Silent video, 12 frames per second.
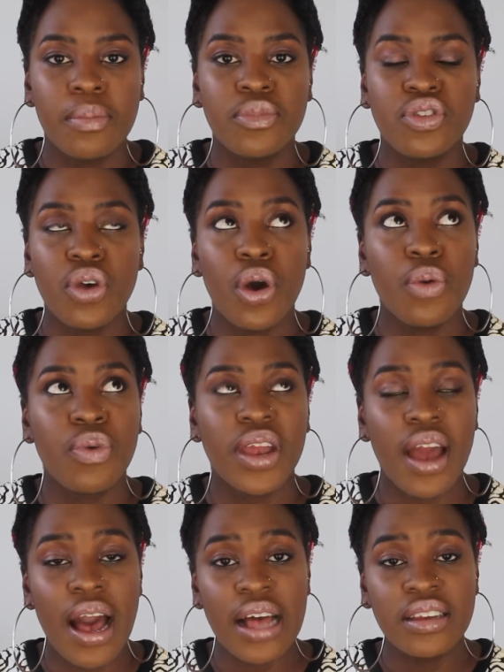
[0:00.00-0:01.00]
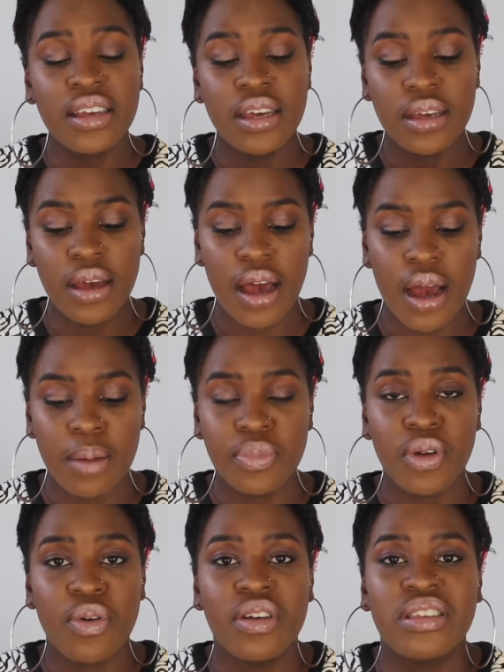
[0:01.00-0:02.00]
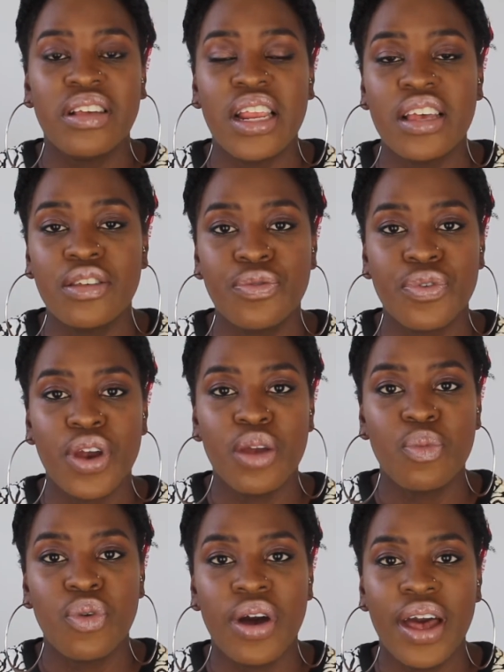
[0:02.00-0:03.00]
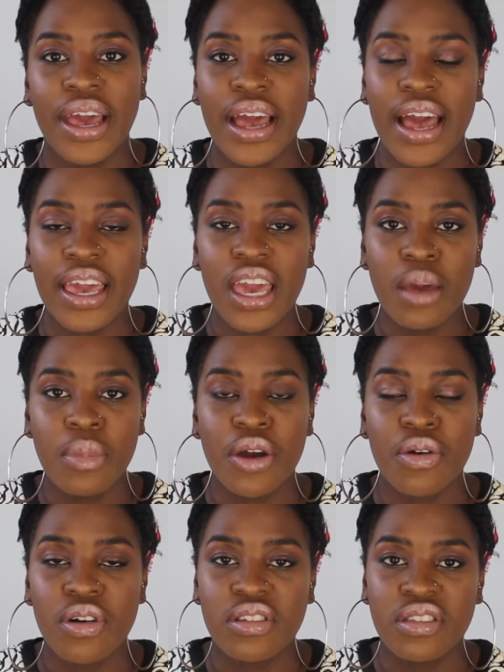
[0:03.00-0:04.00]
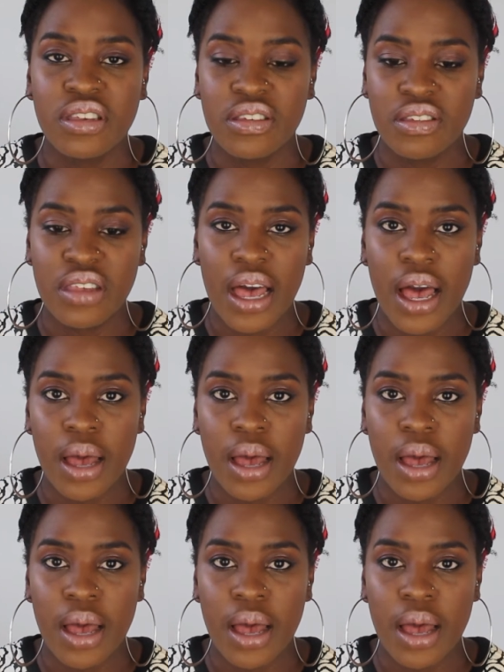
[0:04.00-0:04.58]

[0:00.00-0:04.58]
So regarding the resilience framework, I came across this